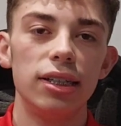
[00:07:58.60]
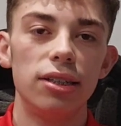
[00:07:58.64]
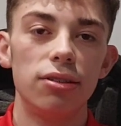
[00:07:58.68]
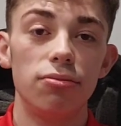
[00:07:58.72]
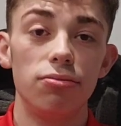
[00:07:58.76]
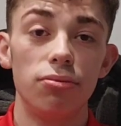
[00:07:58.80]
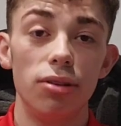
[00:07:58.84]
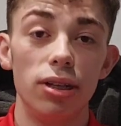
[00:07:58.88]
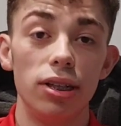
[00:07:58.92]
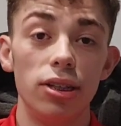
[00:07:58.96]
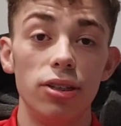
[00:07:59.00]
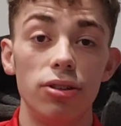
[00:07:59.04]
it's
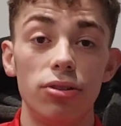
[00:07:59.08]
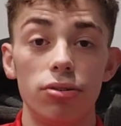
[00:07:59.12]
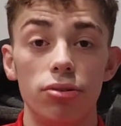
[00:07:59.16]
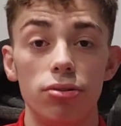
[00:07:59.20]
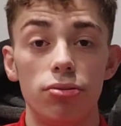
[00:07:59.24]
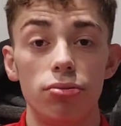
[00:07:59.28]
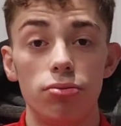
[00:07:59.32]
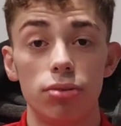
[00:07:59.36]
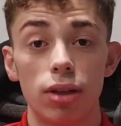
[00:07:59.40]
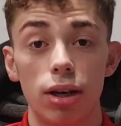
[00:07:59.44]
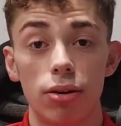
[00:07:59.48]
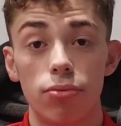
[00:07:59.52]
really
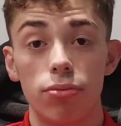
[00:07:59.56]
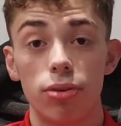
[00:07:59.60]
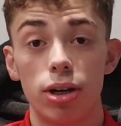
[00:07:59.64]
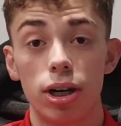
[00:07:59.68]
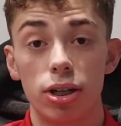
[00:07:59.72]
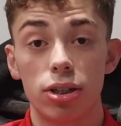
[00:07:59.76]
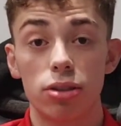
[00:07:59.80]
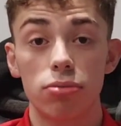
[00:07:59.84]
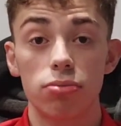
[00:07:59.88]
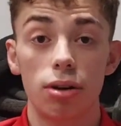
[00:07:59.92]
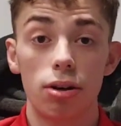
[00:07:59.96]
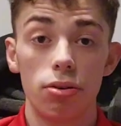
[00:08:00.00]
good. That
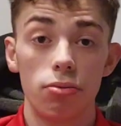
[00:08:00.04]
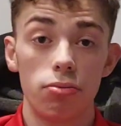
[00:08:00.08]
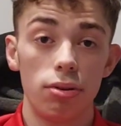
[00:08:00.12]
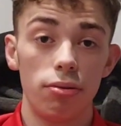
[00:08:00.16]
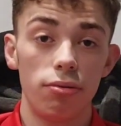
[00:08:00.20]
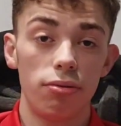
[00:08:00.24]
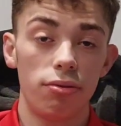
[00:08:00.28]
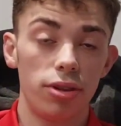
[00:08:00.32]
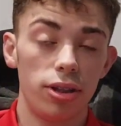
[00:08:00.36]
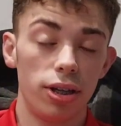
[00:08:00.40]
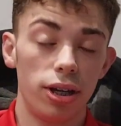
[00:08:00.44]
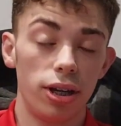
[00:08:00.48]
works well
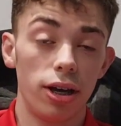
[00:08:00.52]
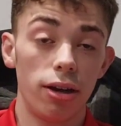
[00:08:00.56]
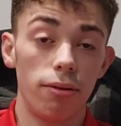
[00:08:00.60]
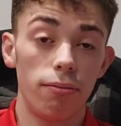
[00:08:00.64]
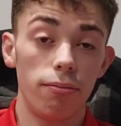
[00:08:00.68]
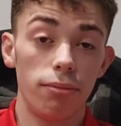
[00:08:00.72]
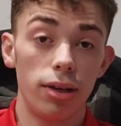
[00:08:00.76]
with the